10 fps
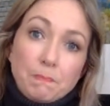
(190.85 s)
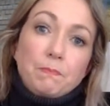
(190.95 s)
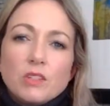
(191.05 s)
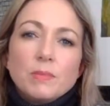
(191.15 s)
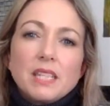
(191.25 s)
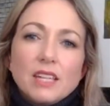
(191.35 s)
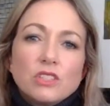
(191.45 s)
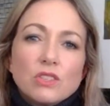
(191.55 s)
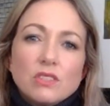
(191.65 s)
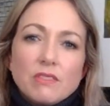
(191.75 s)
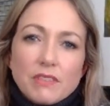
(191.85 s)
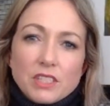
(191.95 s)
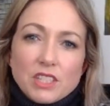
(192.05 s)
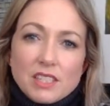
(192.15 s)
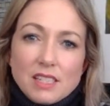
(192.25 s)
The potential
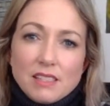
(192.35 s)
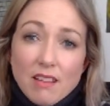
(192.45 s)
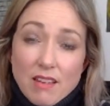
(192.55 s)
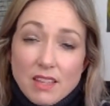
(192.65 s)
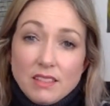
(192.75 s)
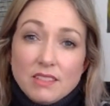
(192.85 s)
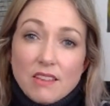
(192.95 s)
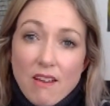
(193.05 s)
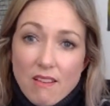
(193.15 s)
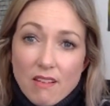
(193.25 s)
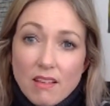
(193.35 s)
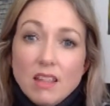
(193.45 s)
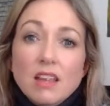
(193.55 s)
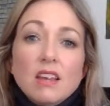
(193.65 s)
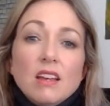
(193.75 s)
deficiency signs are
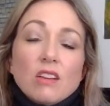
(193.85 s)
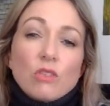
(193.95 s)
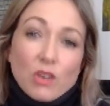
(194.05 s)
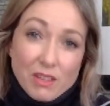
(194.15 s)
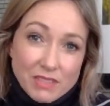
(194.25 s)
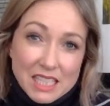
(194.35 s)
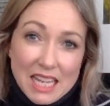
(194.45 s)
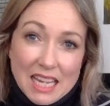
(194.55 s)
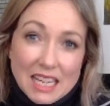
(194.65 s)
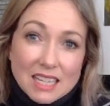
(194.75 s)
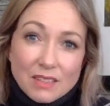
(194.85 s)
chronic fatigue,